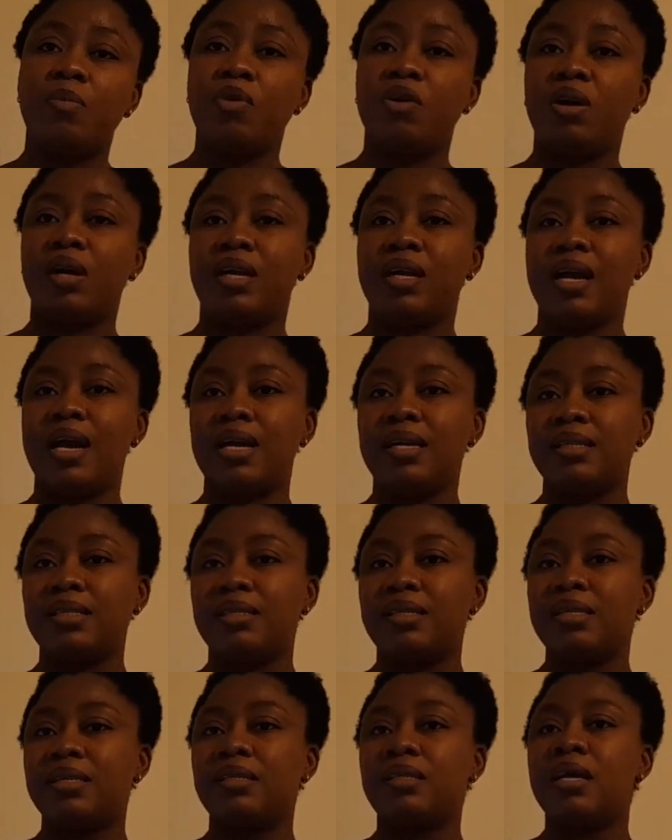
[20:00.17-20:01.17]

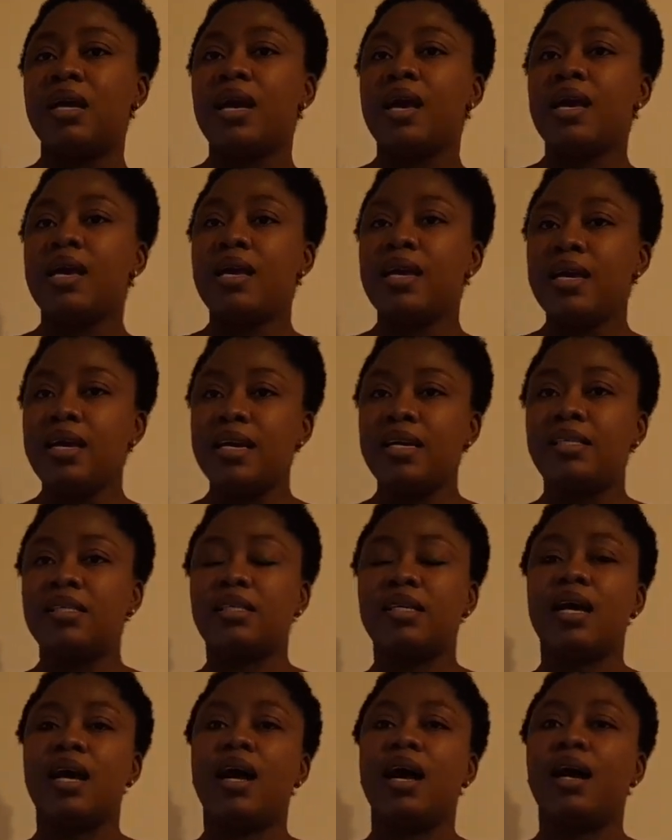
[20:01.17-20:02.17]
recognizes it,
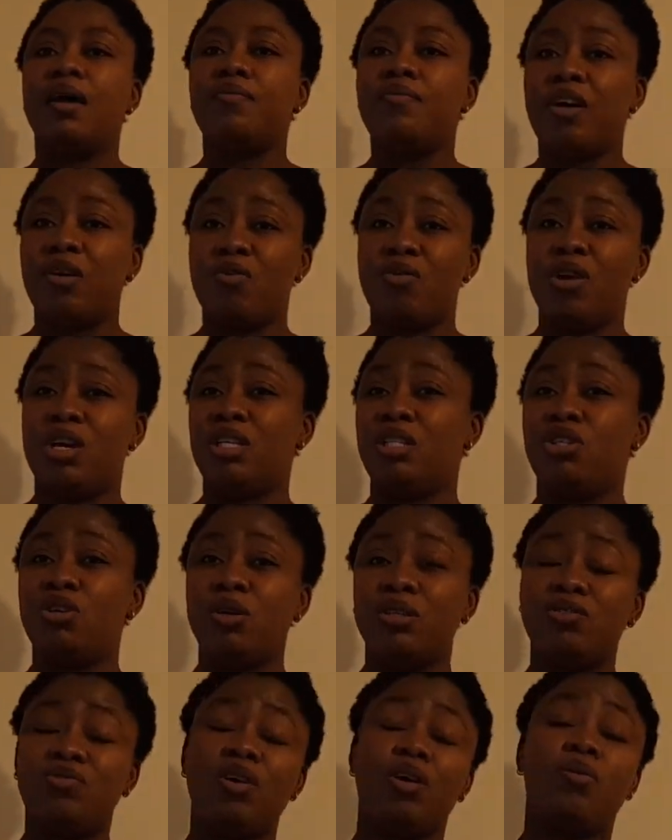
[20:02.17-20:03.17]
it
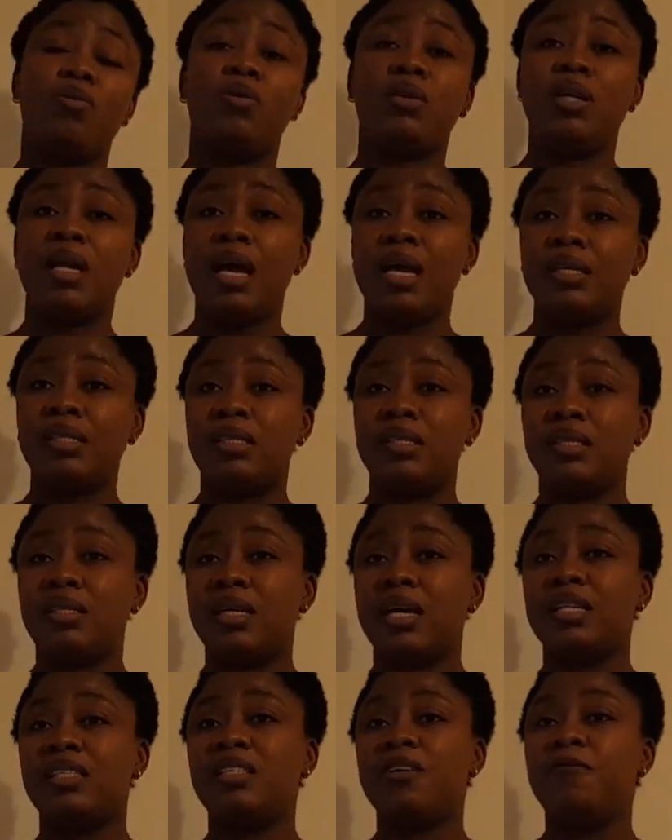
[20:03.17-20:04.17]
does recognize it
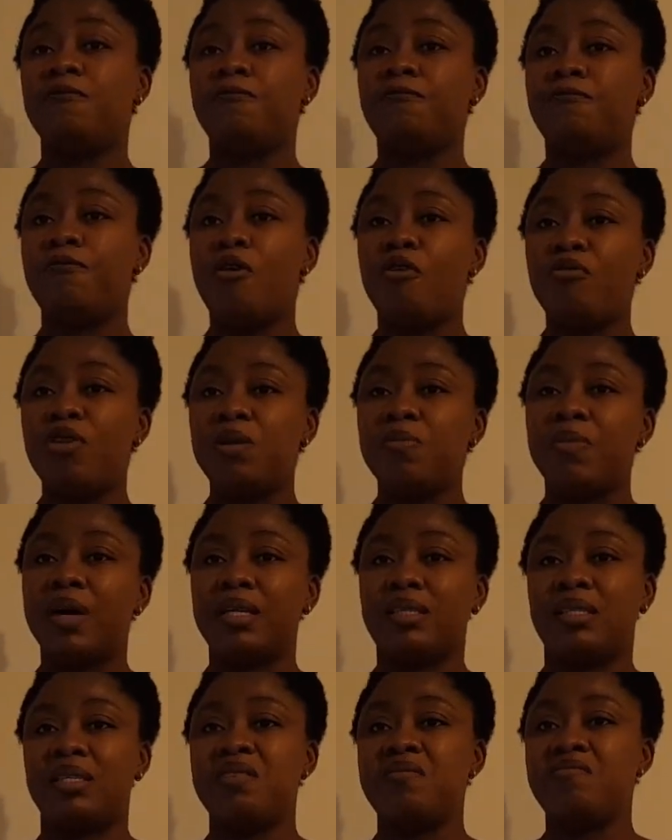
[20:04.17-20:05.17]
as a foreign
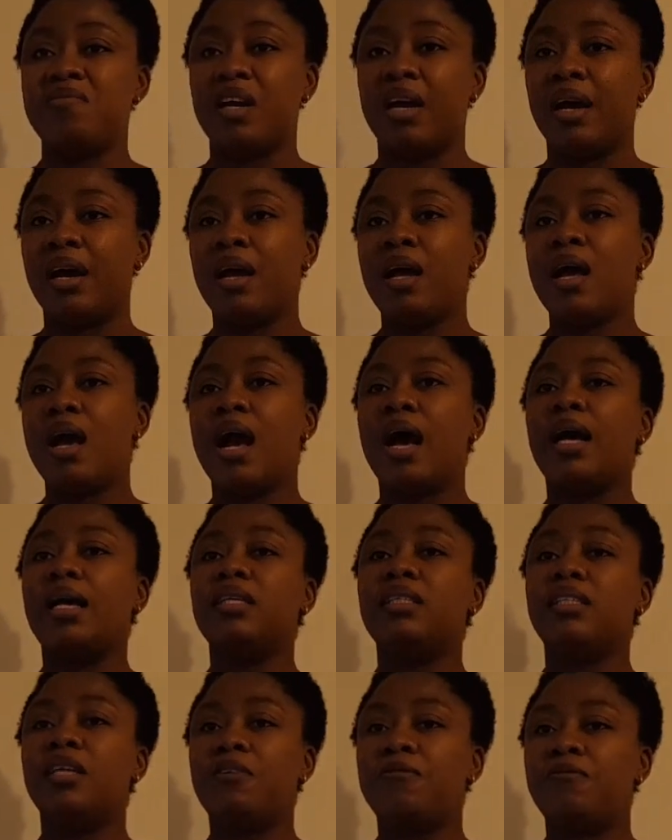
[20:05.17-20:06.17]
material and
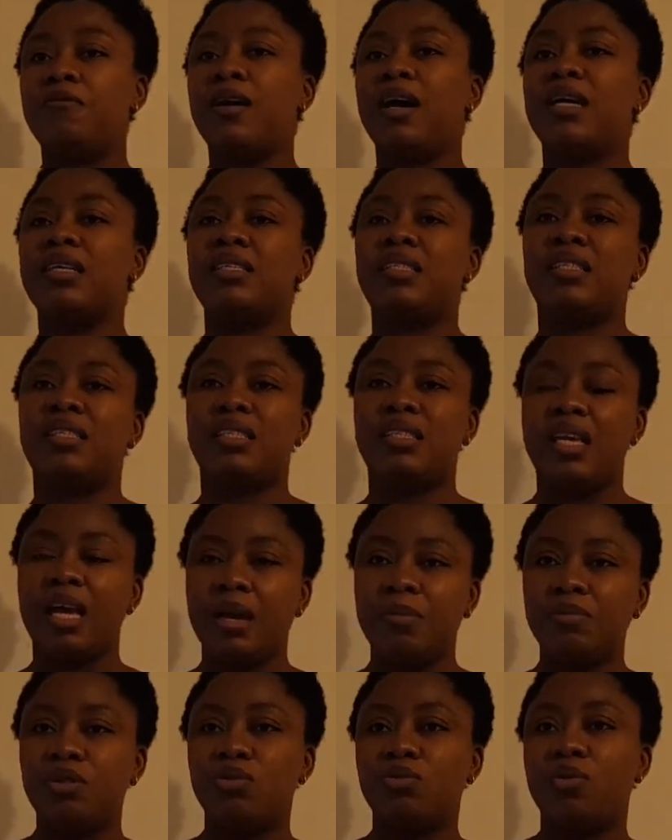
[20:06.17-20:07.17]
therefore
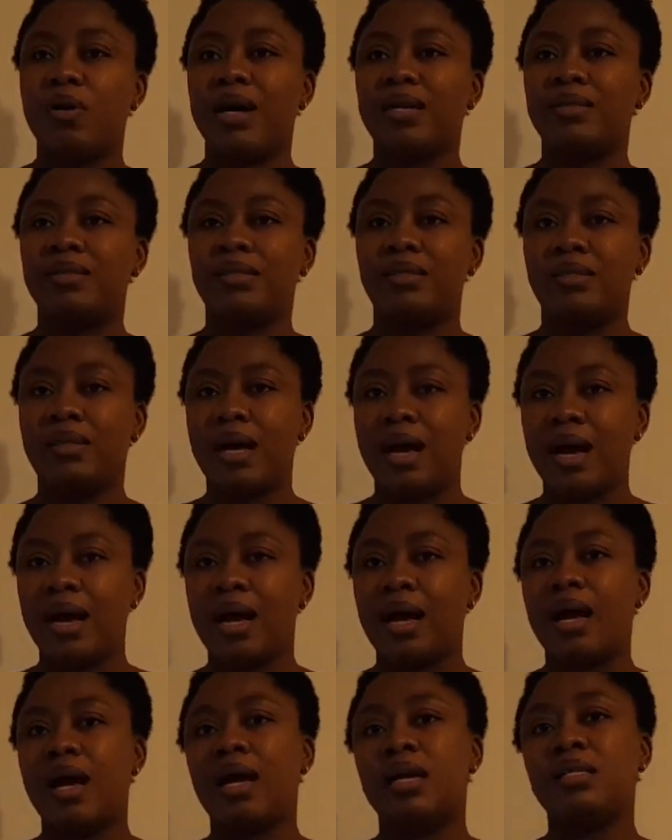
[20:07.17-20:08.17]
attempt to attack
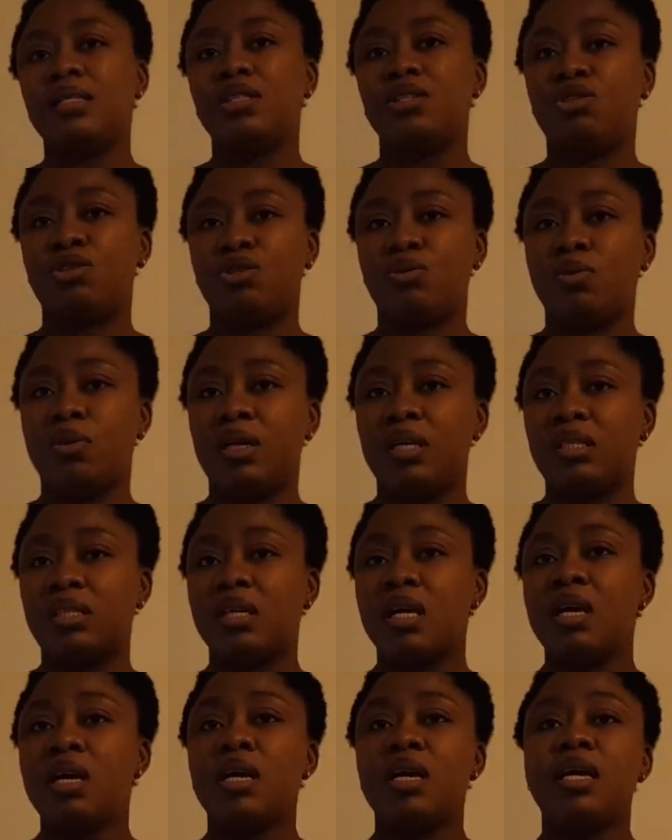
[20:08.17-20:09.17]
and destroy it.
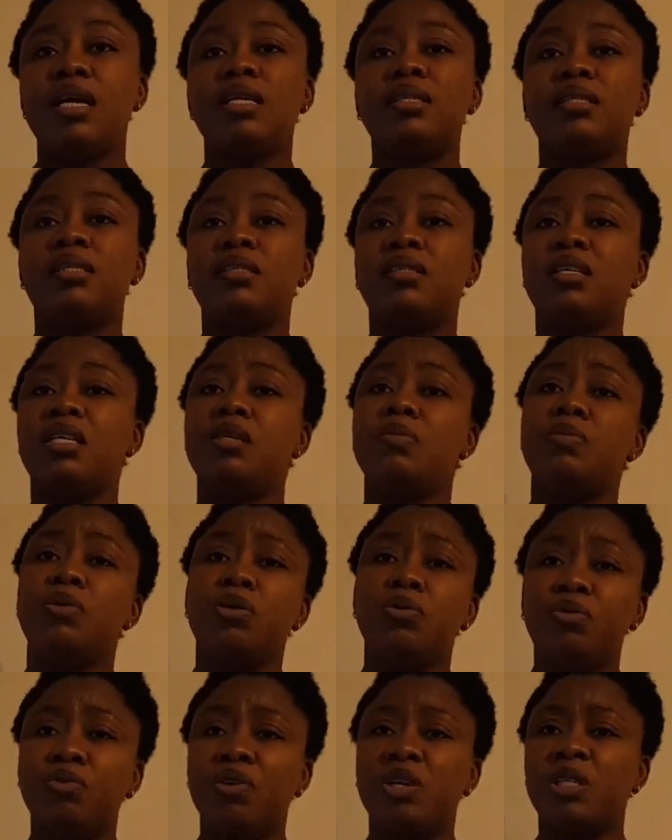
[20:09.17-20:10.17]
It is the
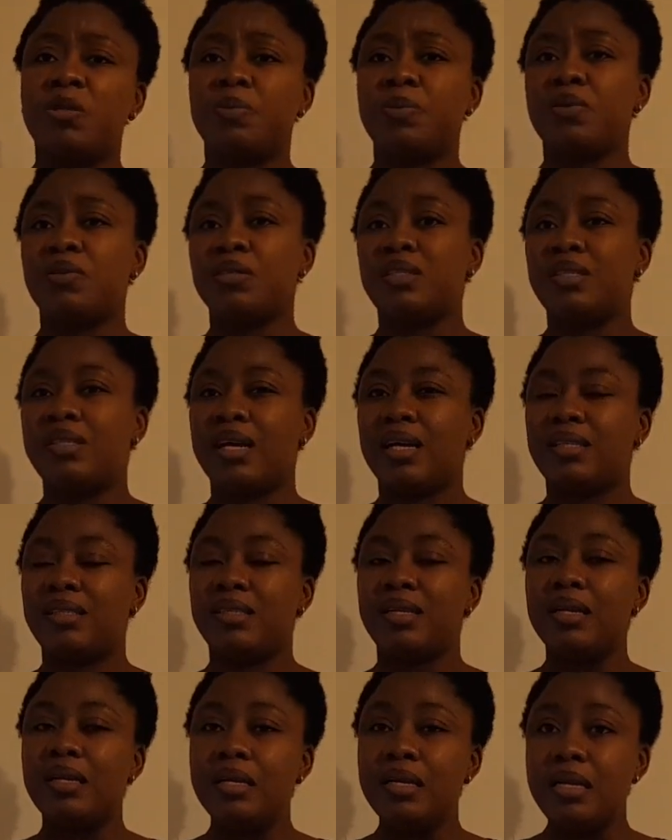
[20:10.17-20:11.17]
immune response that
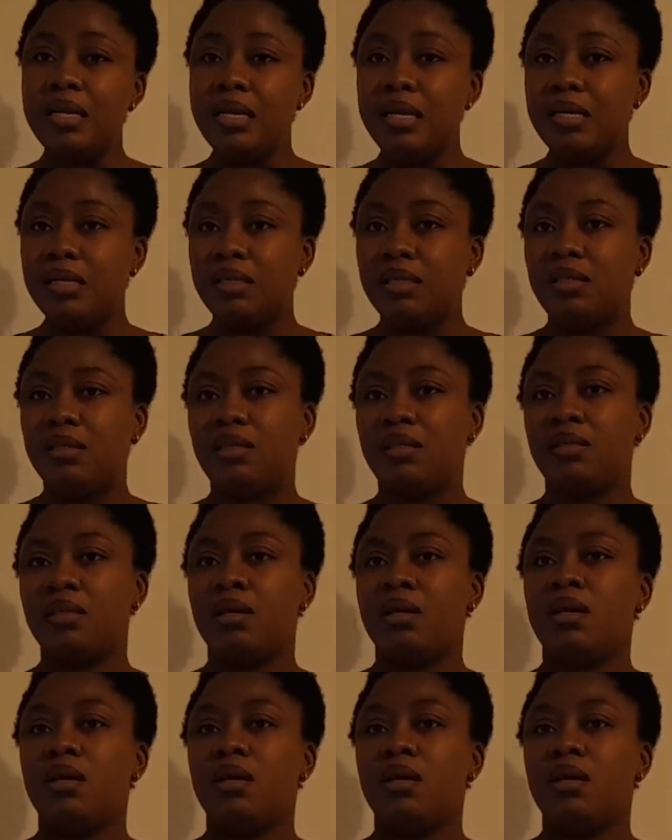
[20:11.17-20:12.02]
leads